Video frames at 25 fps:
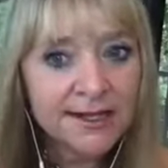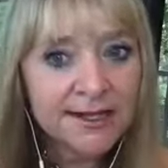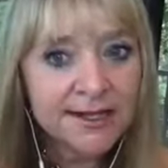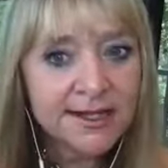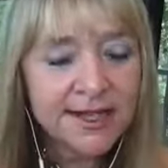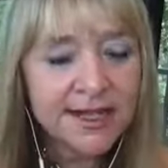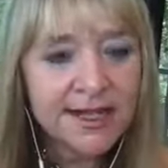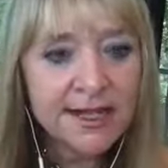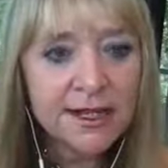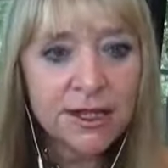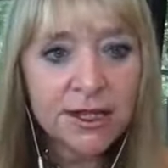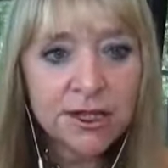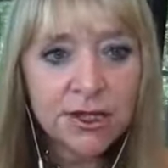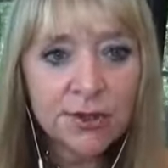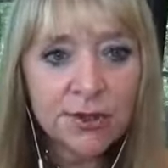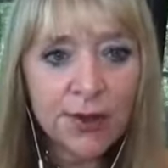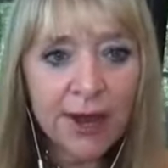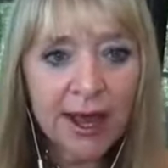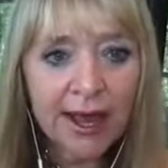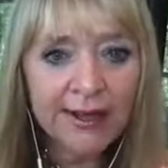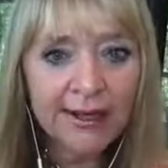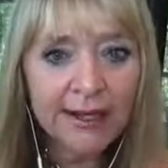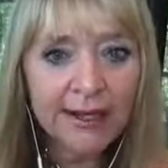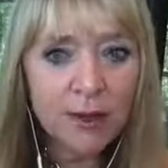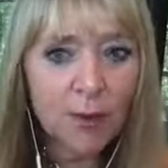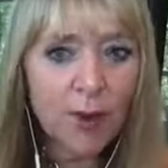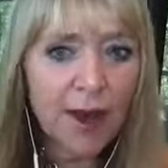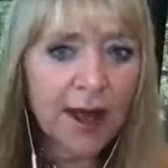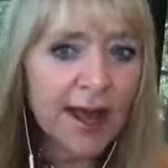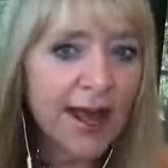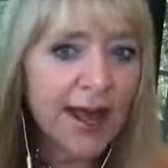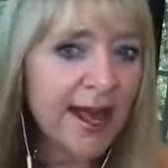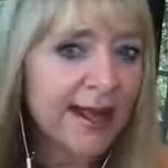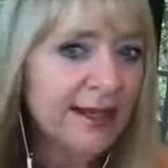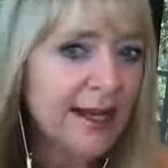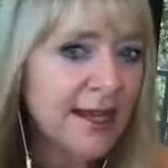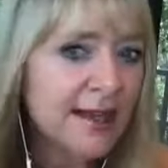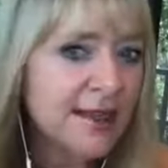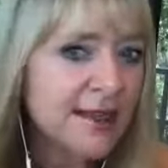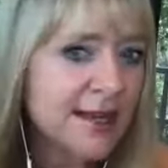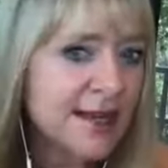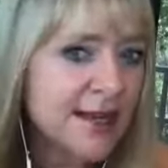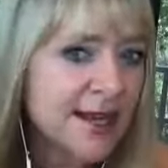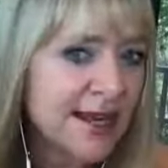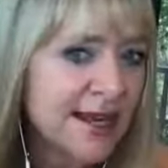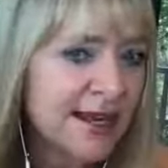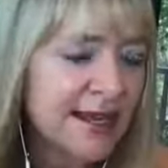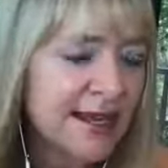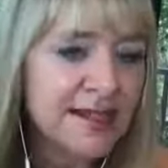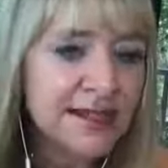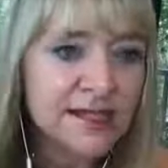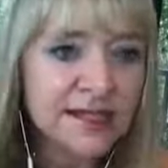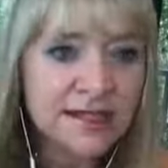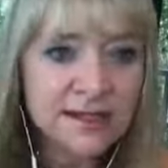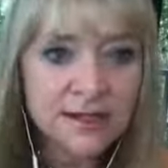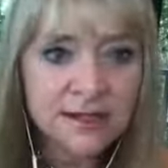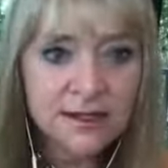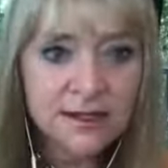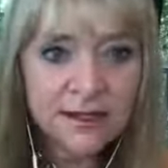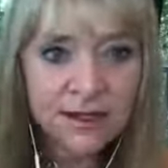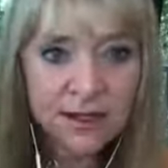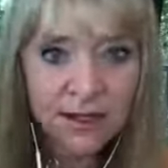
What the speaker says: in you anywhere? Anything hidden?